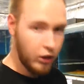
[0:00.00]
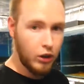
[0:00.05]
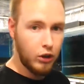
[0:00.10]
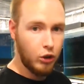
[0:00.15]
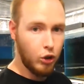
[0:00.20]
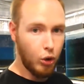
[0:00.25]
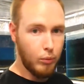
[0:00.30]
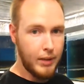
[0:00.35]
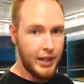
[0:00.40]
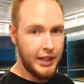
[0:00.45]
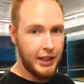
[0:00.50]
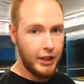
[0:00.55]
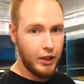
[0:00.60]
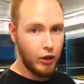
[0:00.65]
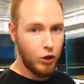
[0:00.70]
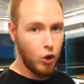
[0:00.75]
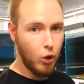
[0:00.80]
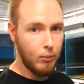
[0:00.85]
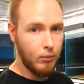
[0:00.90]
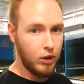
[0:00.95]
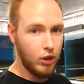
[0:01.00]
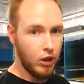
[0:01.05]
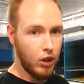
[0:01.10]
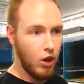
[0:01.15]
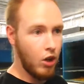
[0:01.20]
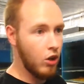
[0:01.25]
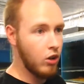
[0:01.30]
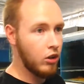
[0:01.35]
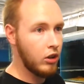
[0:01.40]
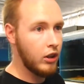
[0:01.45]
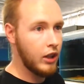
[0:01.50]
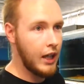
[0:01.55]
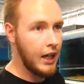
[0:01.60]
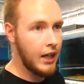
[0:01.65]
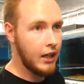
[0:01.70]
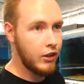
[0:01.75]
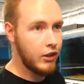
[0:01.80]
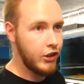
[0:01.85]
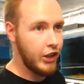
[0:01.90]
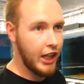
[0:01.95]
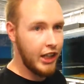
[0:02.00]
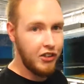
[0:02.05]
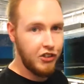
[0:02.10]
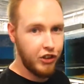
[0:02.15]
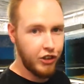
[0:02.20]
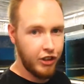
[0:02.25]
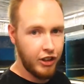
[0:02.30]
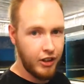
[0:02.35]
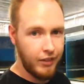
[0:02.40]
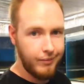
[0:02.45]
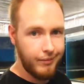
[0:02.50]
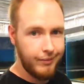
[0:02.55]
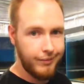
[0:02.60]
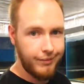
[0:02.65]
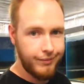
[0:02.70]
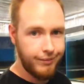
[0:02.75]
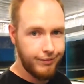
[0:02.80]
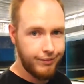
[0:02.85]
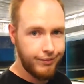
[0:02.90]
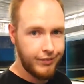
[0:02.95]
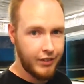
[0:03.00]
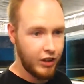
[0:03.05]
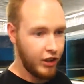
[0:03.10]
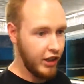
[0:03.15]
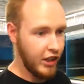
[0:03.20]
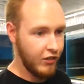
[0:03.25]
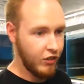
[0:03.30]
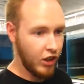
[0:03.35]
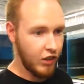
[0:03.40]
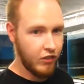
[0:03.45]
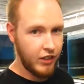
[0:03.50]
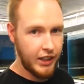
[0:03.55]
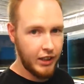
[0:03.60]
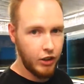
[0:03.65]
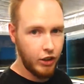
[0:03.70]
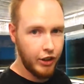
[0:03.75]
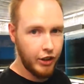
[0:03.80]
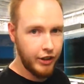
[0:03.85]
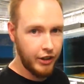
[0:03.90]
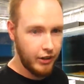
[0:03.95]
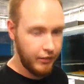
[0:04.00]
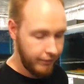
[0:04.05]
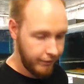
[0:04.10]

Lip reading: some idiot comes along and changes it, so you've got to relearn it.